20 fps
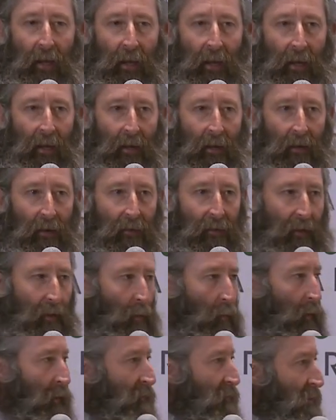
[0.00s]
and
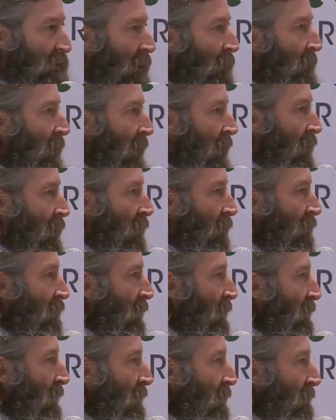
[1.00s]
that we've somehow
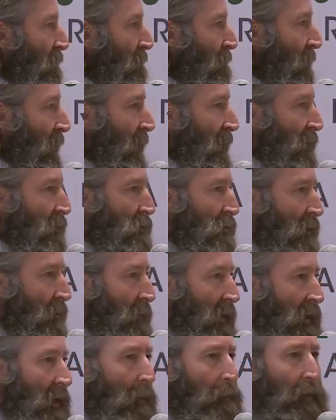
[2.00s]
managed to
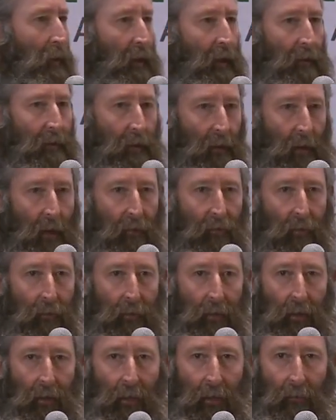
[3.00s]
manipulate the
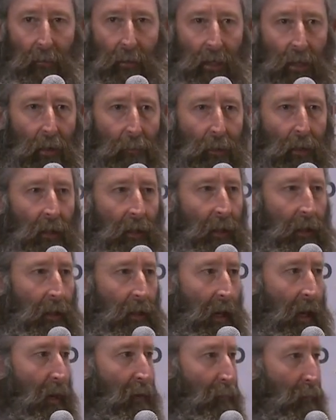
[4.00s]
government and
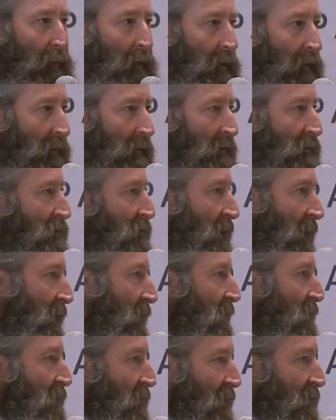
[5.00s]
manipulate Africa to send
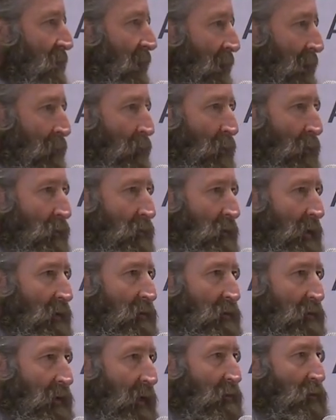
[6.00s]
us these animals.
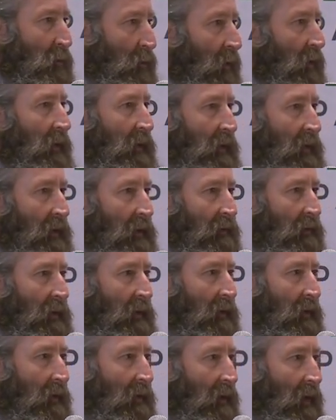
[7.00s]
That's, that's really a,
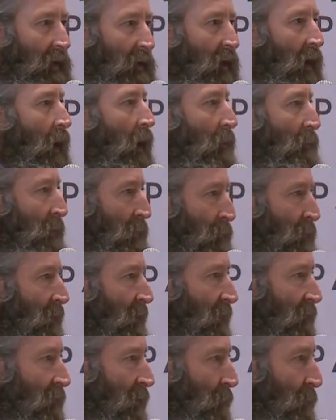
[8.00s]
a common
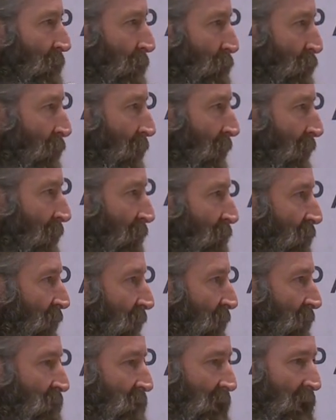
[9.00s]
belief that people have,
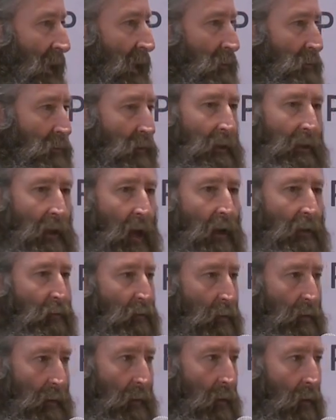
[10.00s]
and it's actually not
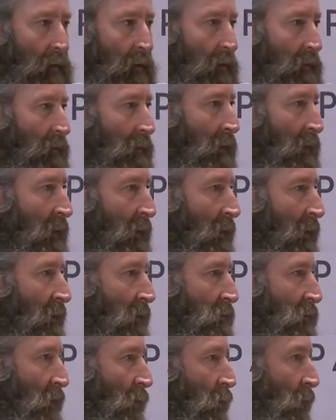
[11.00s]
true at all.
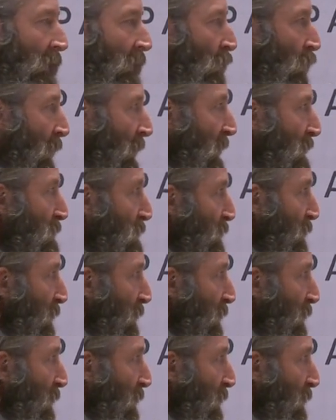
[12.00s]
So, what, what is